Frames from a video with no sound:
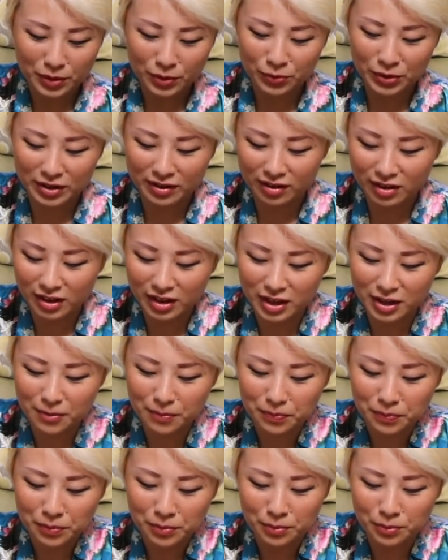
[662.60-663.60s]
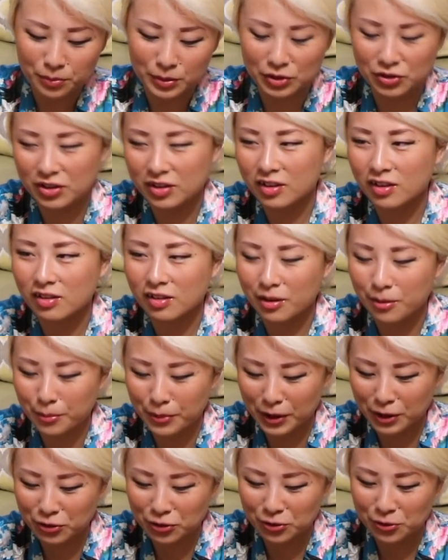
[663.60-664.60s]
recently, but just because
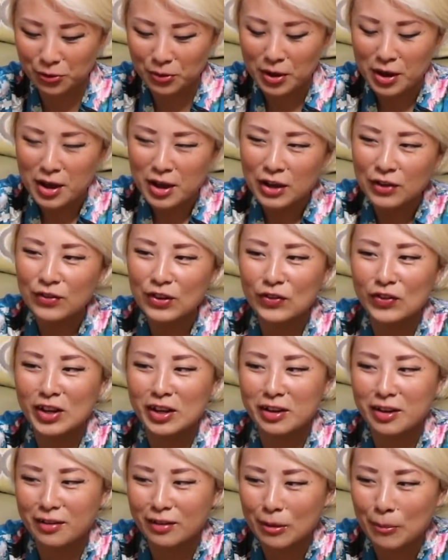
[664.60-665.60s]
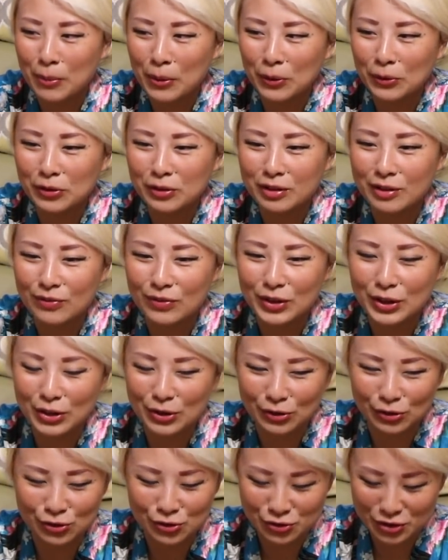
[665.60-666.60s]
compared to 15 days of posting
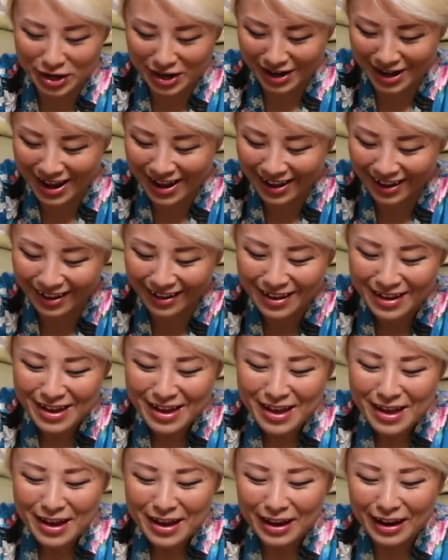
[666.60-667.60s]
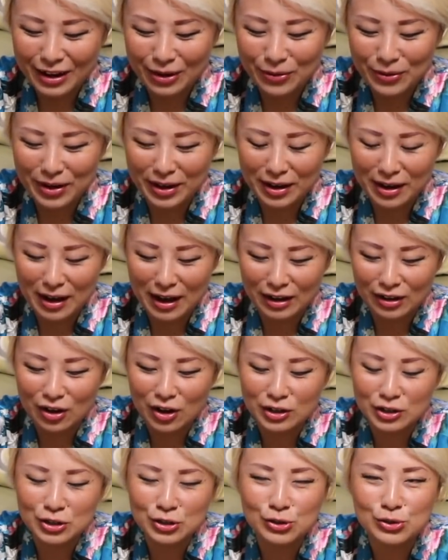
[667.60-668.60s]
videos straight. Anyway,
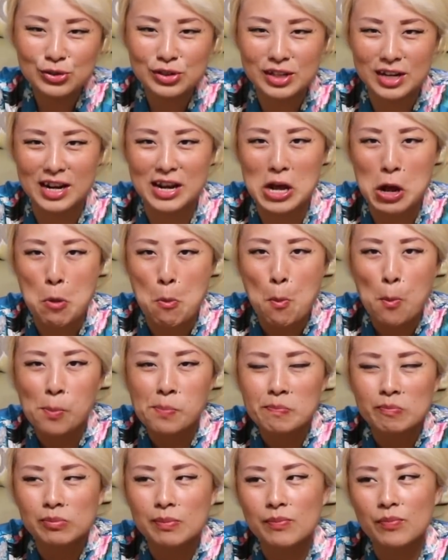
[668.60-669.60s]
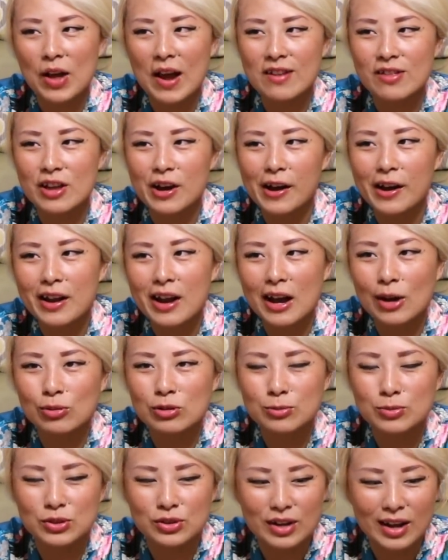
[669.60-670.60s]
on Tuesday, I thought I was
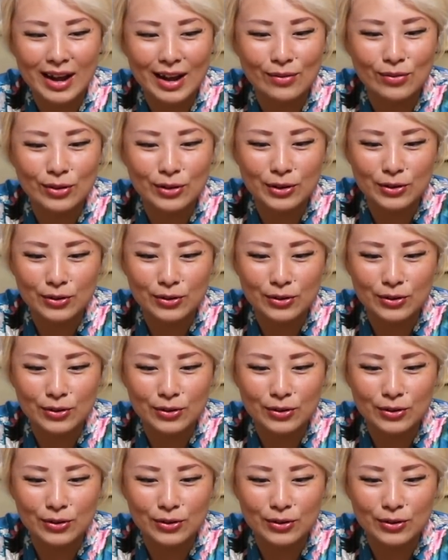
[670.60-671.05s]
supposed to have